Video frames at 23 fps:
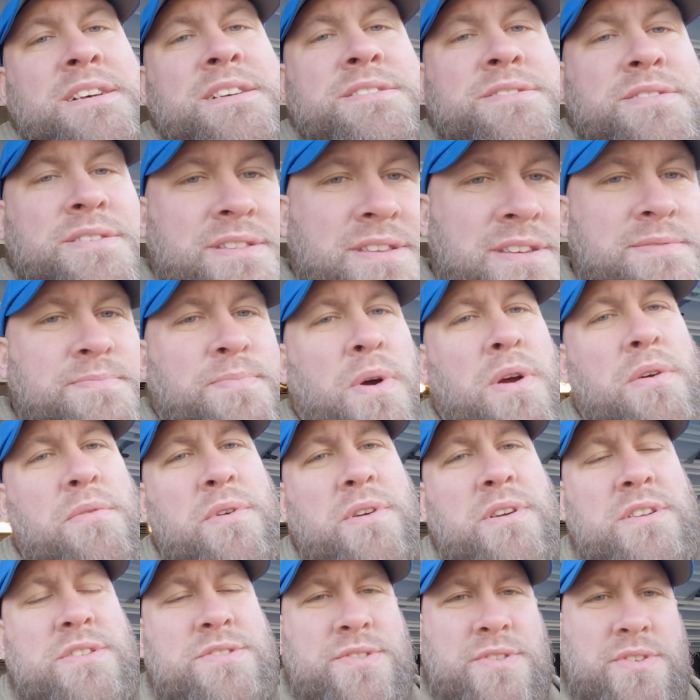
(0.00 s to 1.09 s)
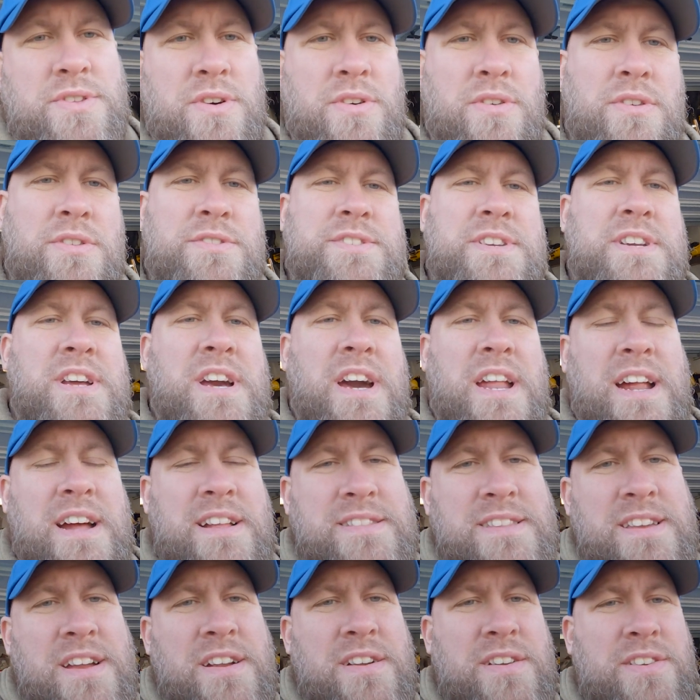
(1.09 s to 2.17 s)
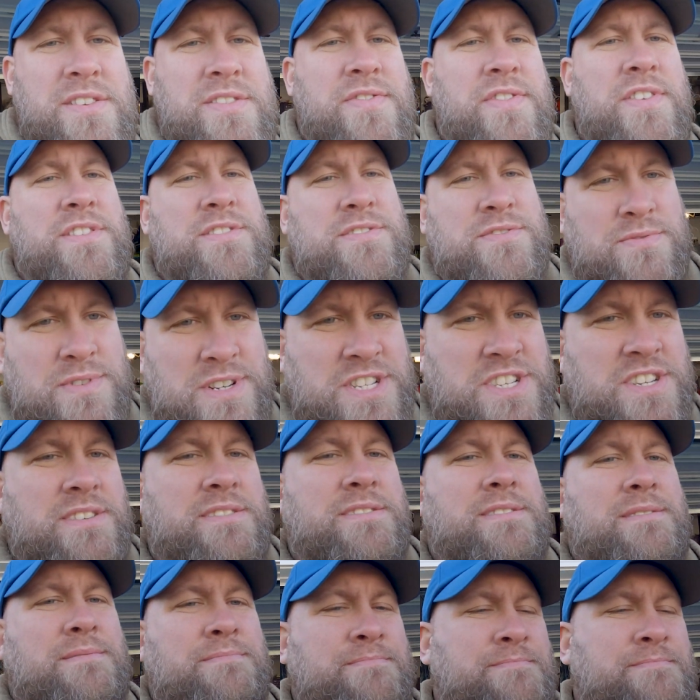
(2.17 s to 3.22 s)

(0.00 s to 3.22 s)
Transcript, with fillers: So at this point, we're gonna drill the holes and cut out the areas for the switches.